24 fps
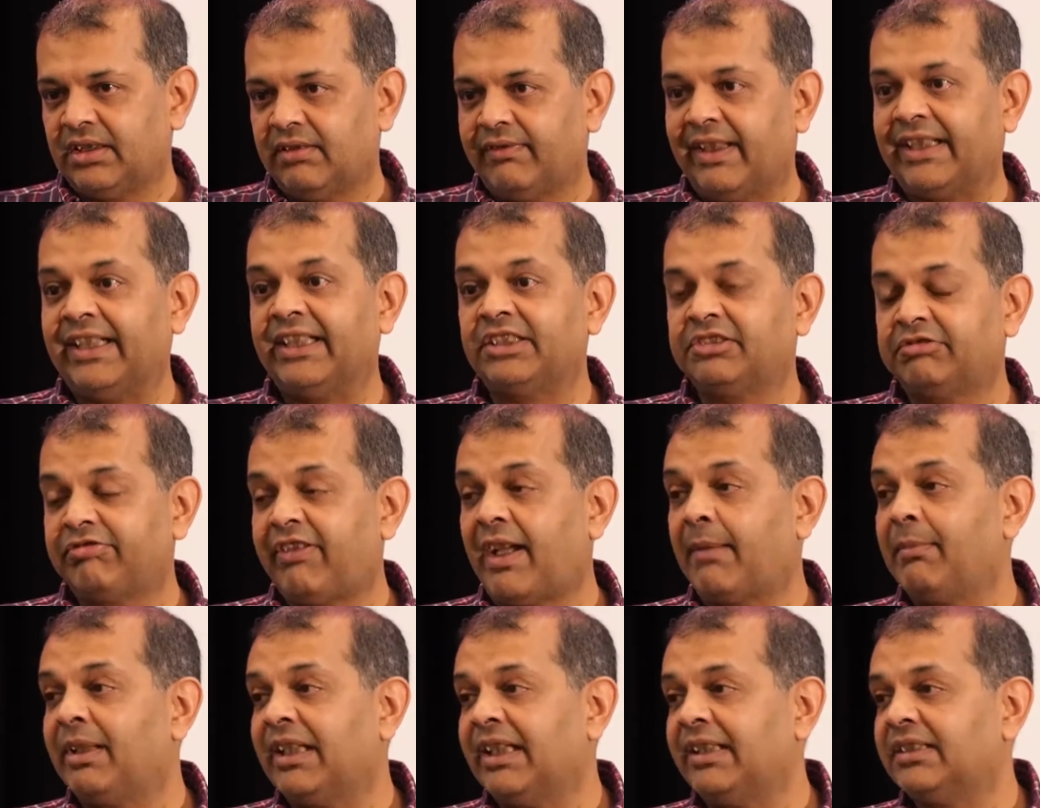when these
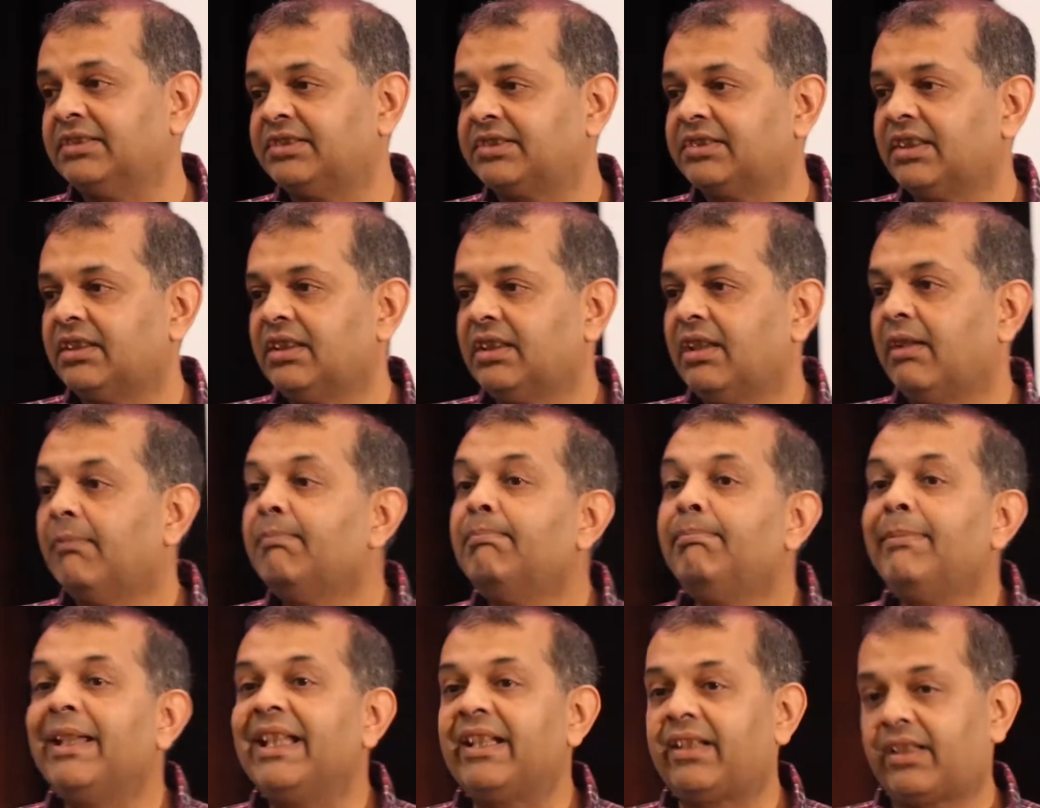families
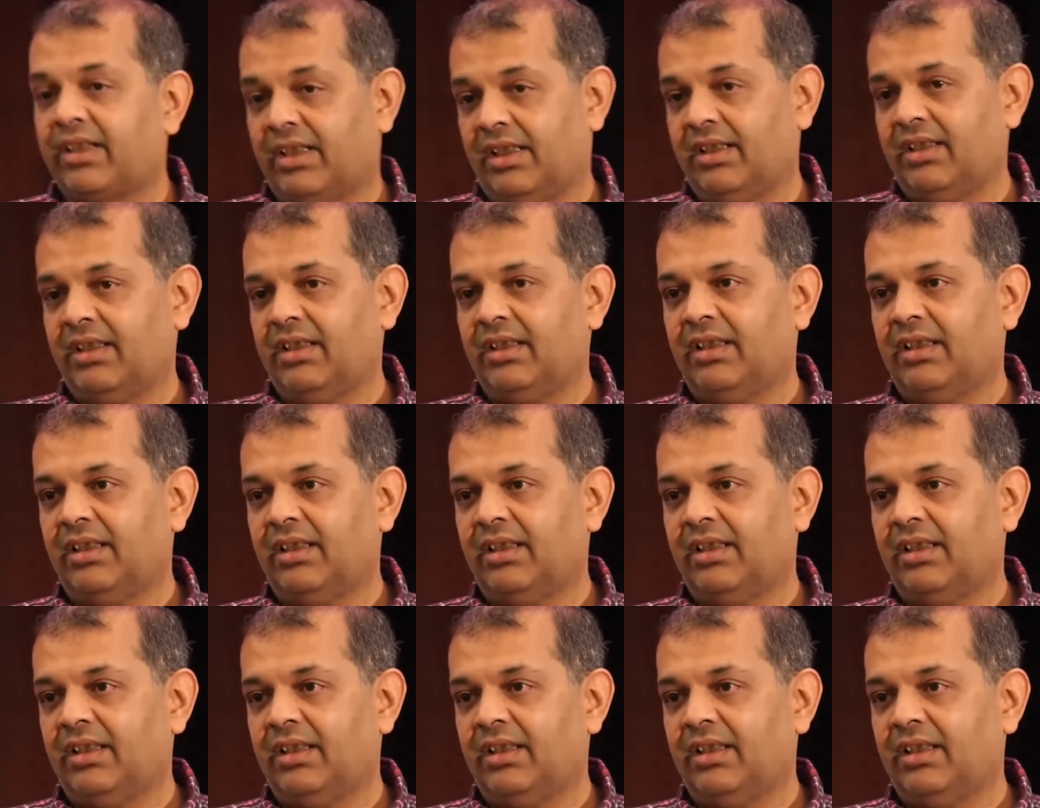meet